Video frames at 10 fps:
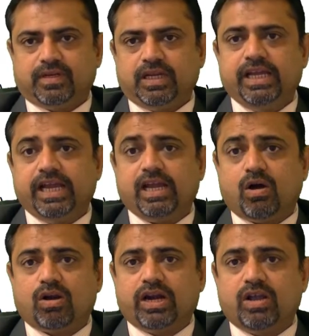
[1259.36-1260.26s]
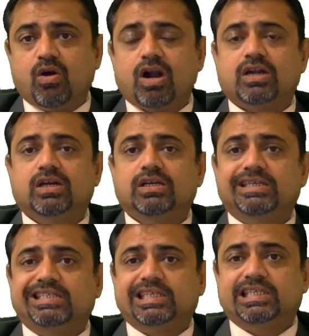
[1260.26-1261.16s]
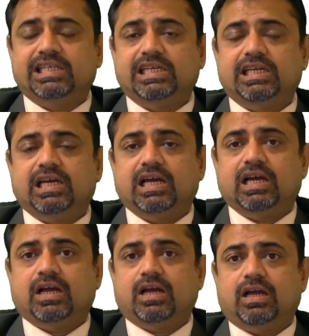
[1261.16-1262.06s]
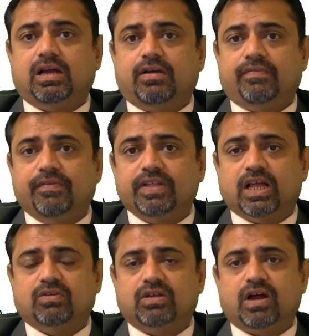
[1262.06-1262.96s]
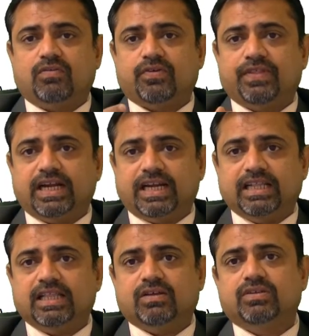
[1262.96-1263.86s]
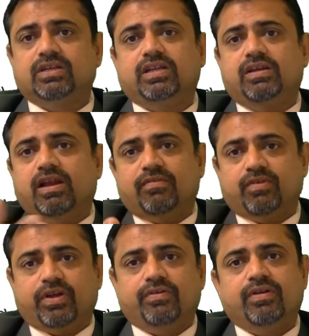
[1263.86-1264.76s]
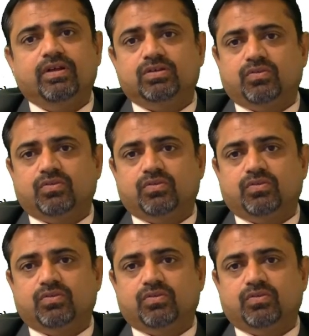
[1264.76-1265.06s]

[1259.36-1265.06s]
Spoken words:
He already got 50,000. Out of that 10,000 he will have to give, so